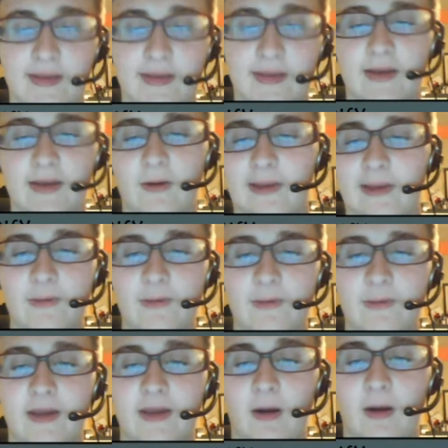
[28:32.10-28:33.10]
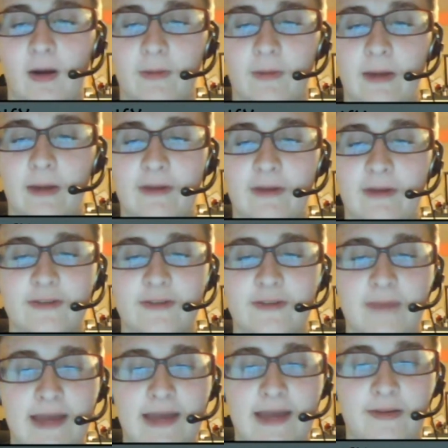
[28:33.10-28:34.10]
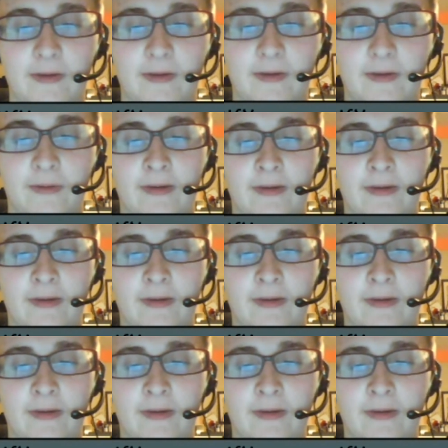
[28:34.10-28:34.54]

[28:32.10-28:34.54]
we have Boomy. Oh, now we have this bad dude.